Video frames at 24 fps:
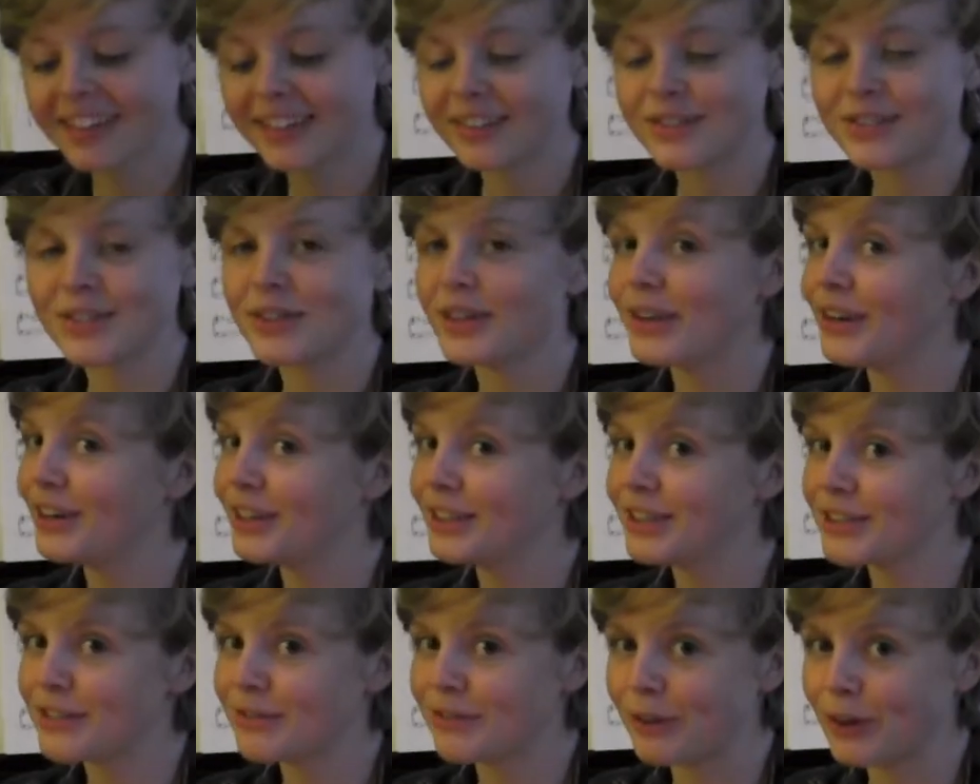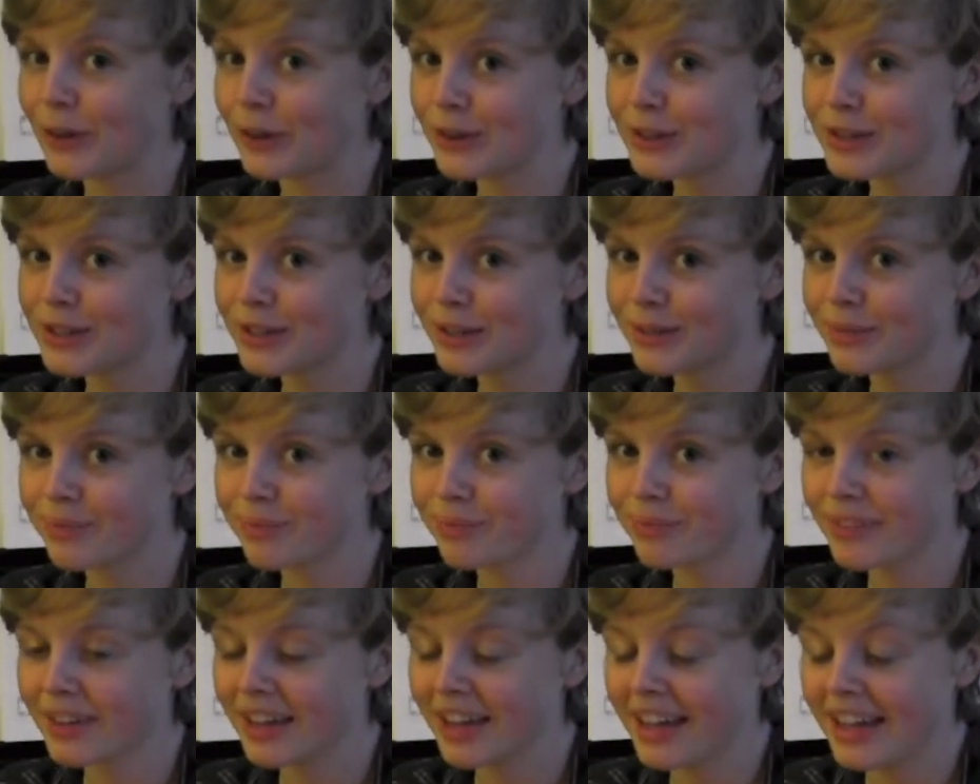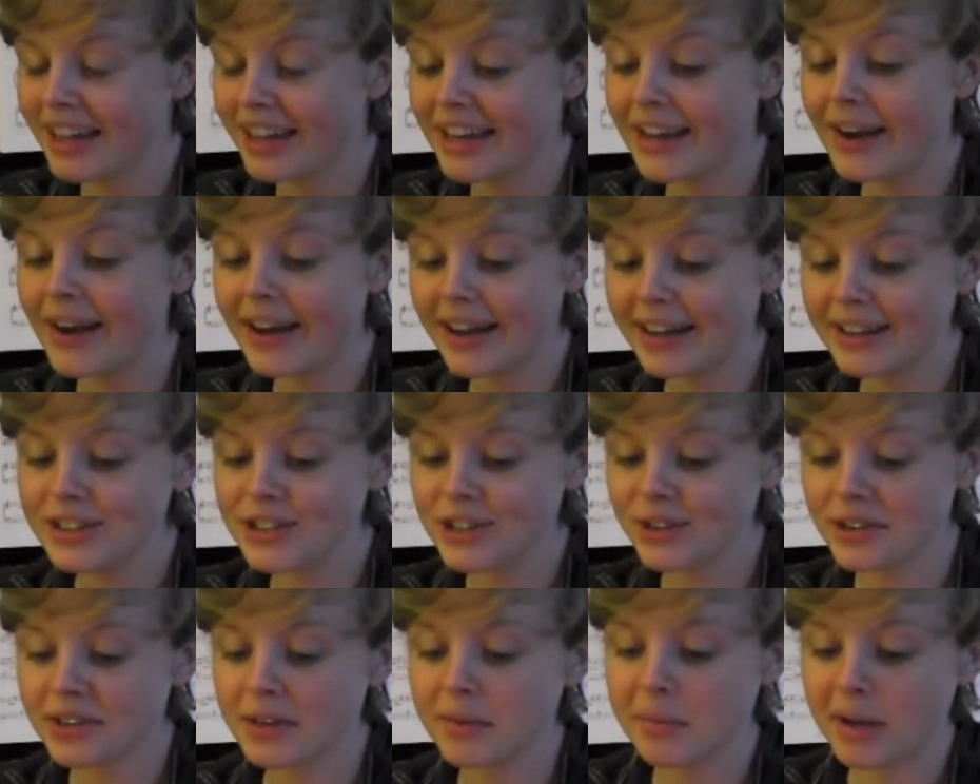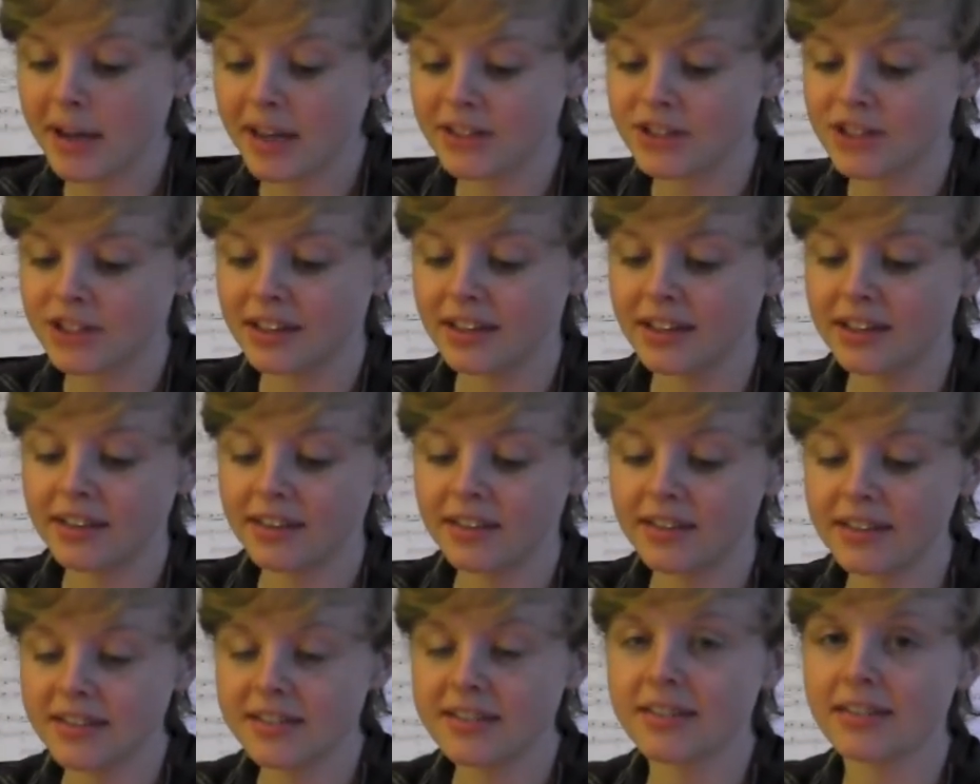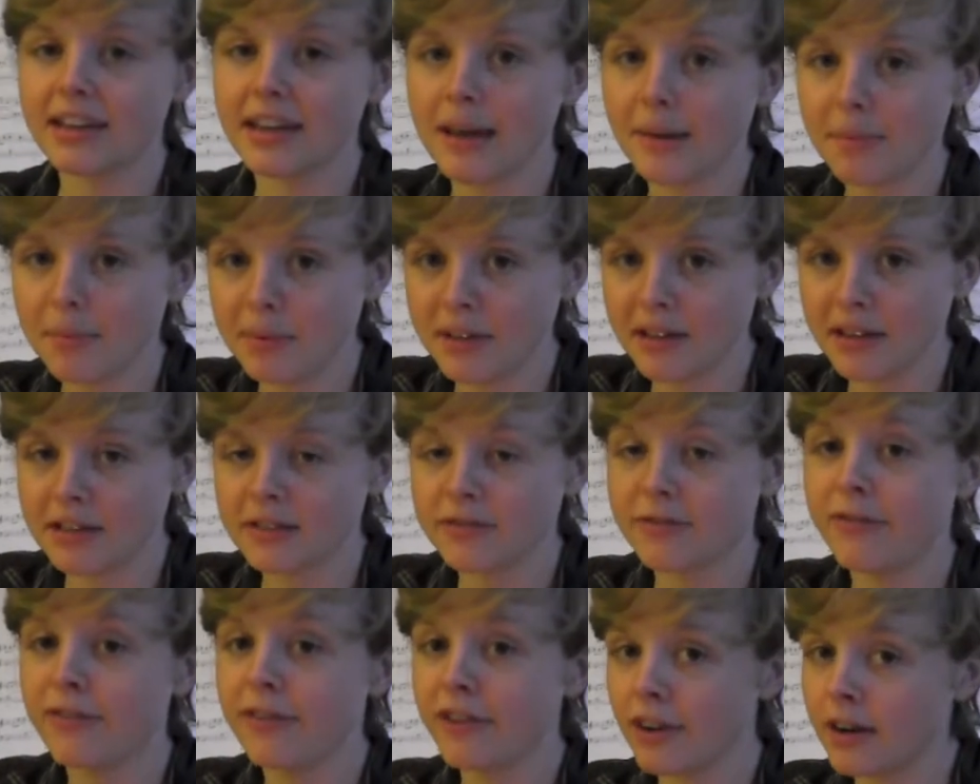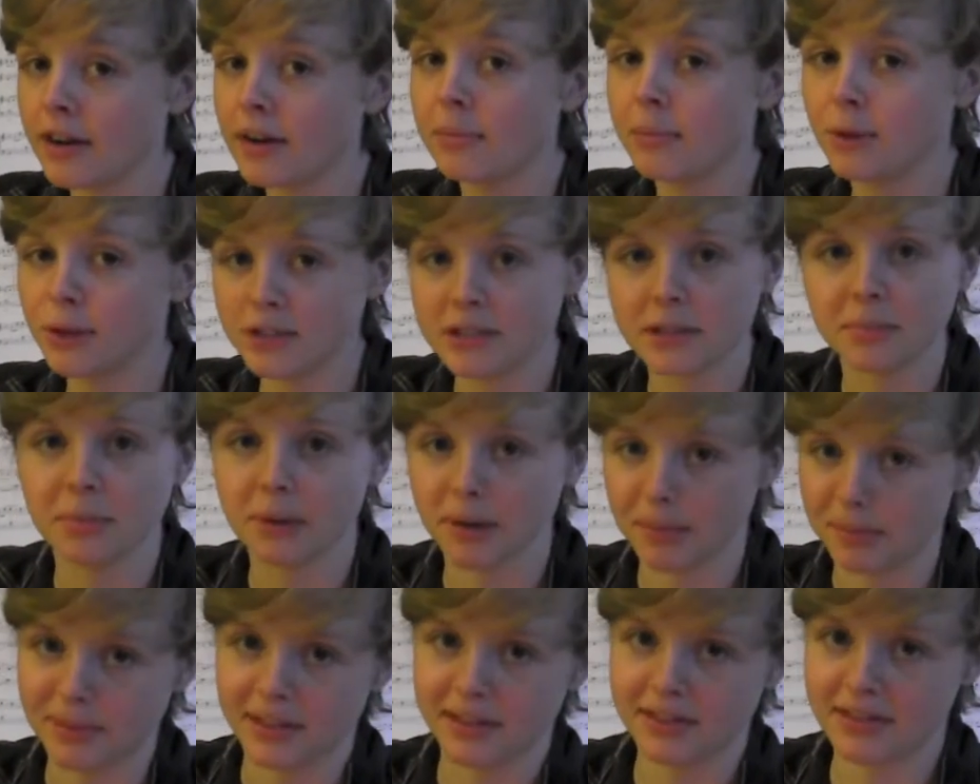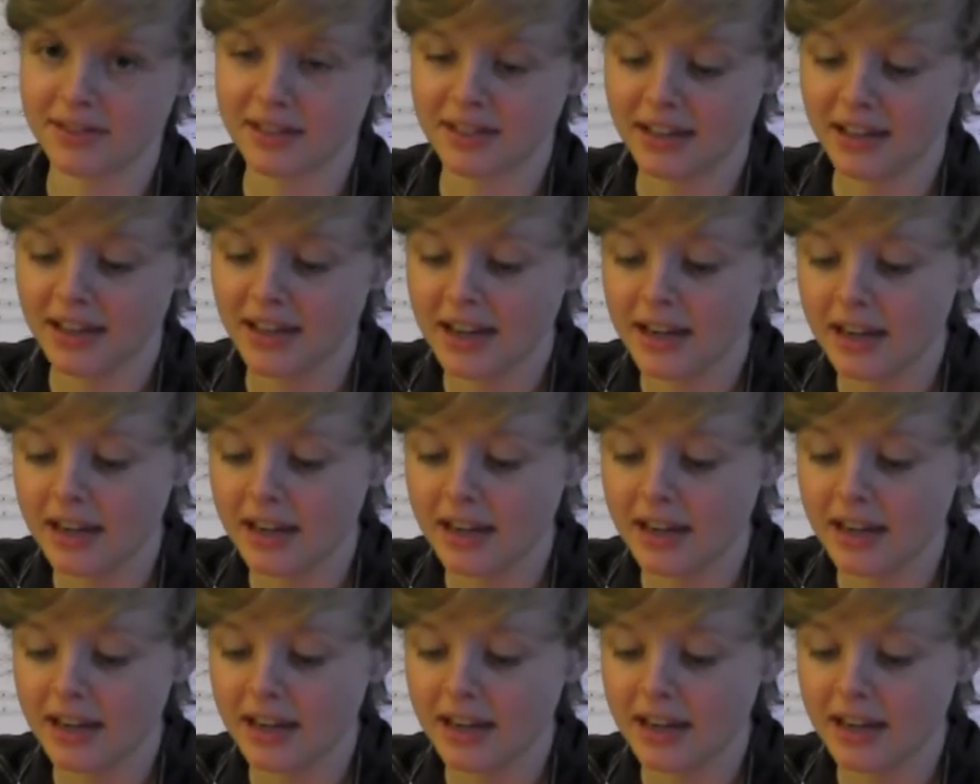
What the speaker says: So there it is, folks. Now, as you can imagine, this lamp is very multi-purpose.